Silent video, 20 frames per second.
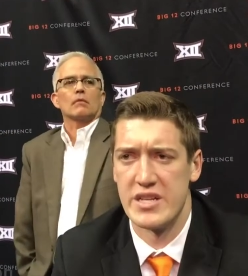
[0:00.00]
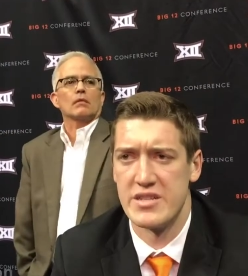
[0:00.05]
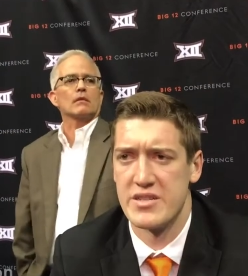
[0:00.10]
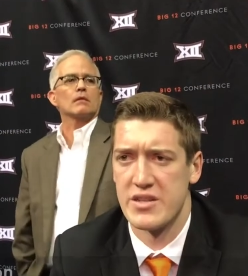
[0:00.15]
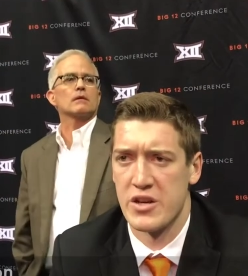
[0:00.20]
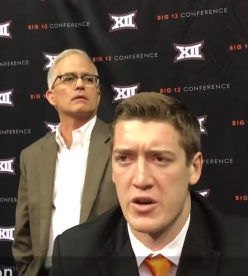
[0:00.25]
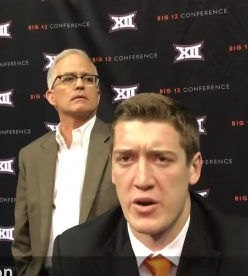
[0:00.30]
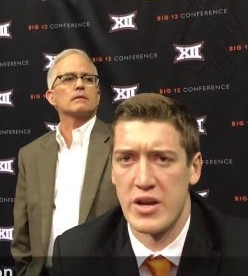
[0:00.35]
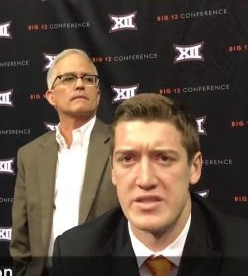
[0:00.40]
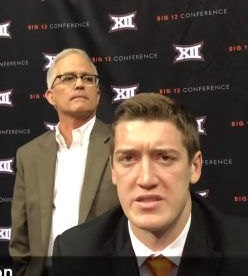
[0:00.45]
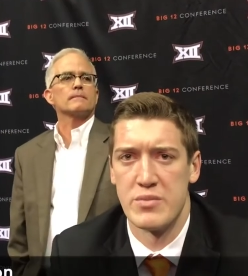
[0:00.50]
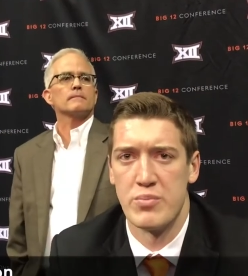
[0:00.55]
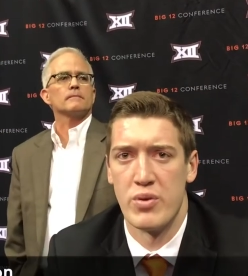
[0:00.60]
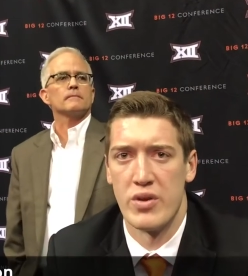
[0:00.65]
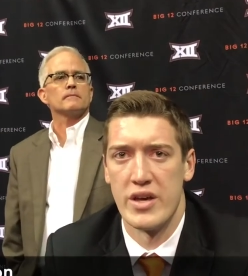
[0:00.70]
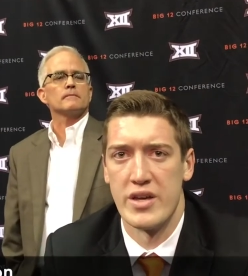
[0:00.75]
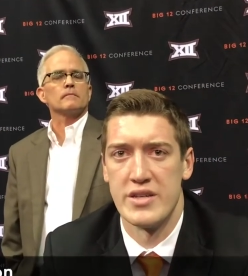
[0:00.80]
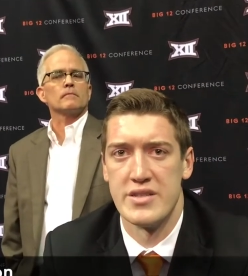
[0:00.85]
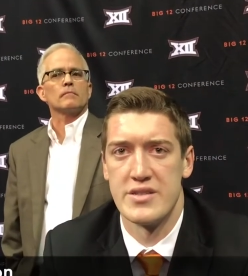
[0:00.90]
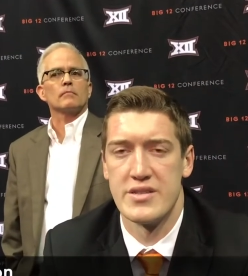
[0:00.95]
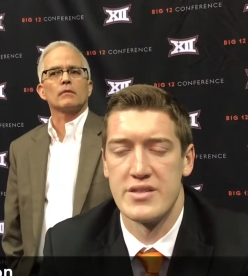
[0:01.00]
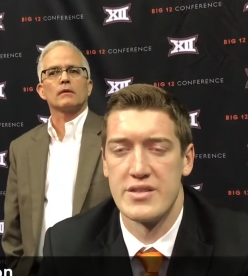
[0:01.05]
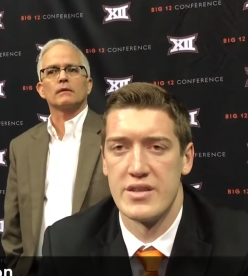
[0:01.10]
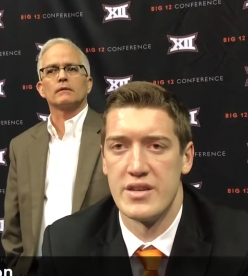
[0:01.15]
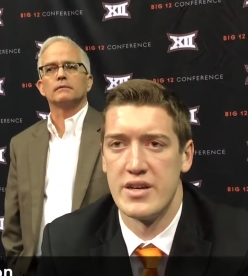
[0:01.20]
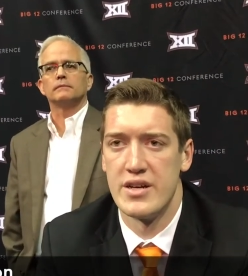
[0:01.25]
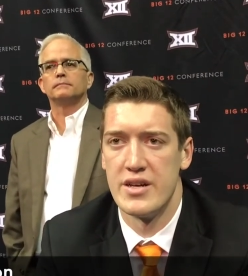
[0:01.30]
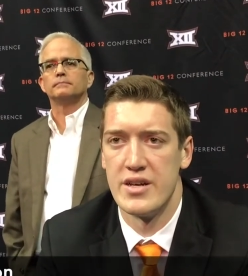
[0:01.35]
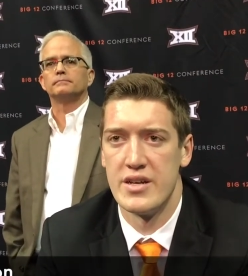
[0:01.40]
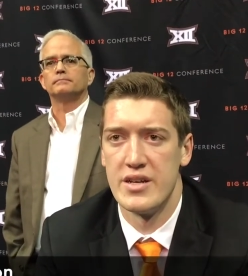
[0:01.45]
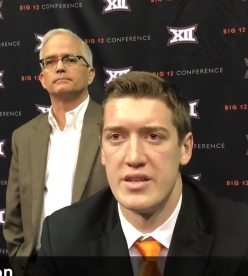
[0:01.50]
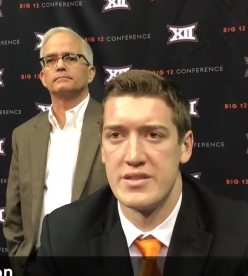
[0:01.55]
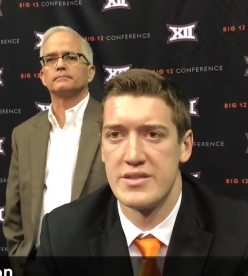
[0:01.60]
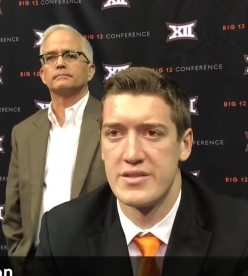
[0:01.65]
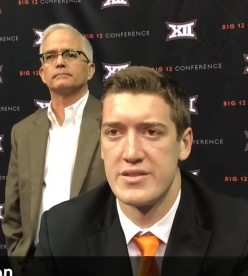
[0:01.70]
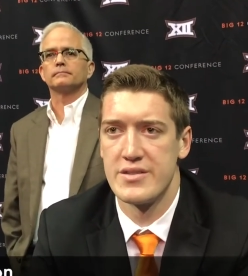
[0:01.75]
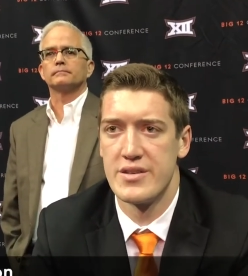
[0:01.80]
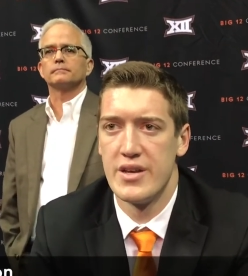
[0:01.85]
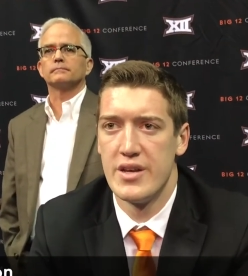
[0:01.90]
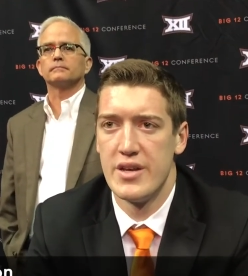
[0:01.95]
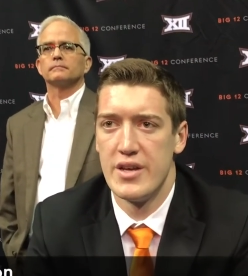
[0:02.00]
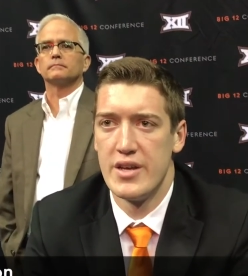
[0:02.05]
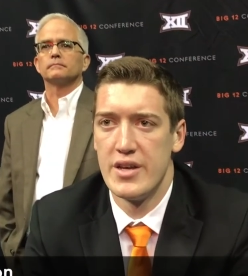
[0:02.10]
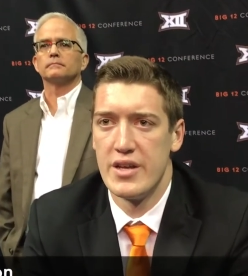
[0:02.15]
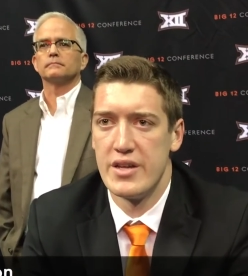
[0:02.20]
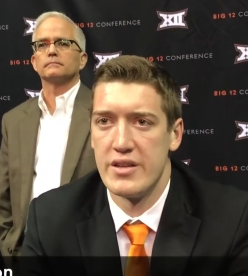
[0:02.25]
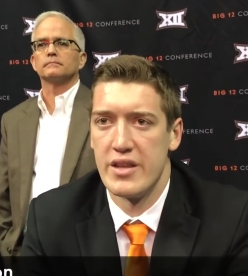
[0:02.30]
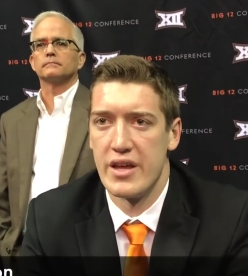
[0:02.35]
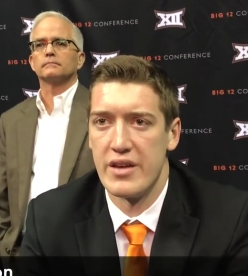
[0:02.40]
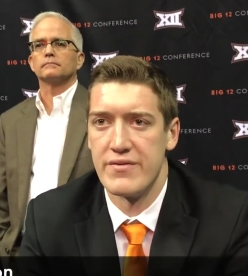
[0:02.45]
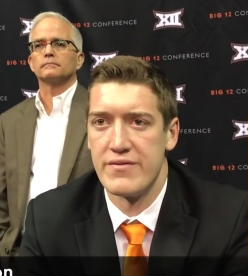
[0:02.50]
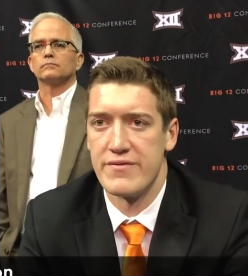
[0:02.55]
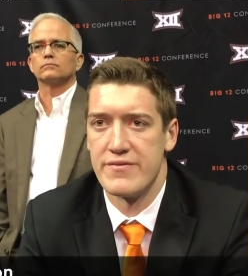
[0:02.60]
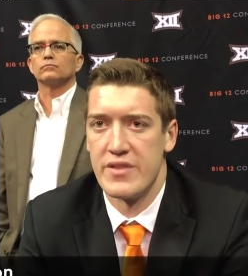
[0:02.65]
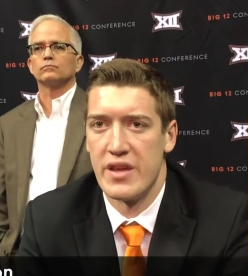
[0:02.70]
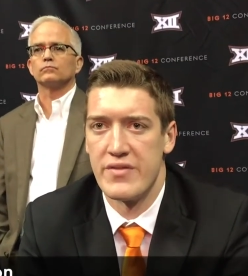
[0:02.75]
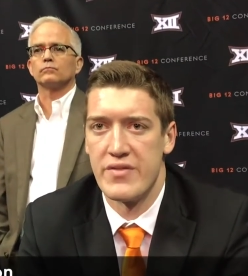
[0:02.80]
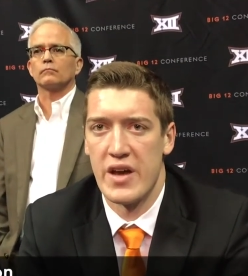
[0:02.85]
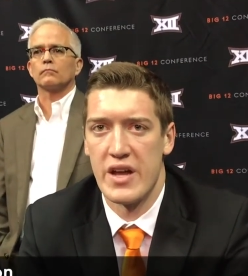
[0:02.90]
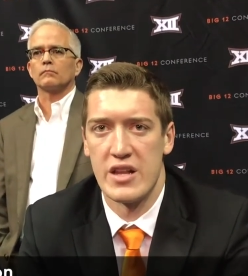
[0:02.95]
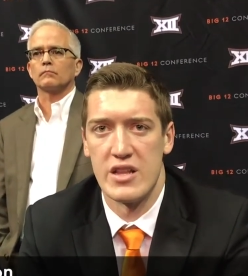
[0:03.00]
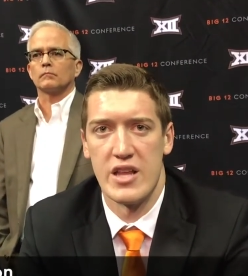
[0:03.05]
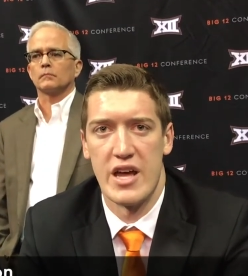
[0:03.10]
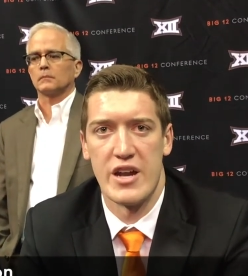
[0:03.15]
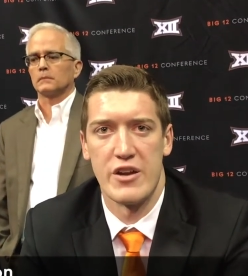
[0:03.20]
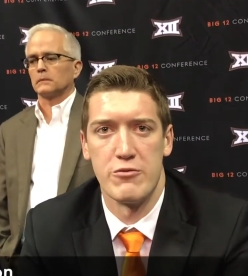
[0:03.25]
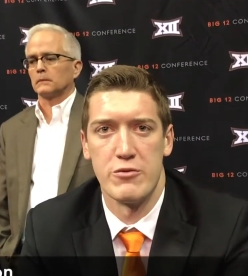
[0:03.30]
Speaker 1: it's a crazy place. Uh, they've they've had a lot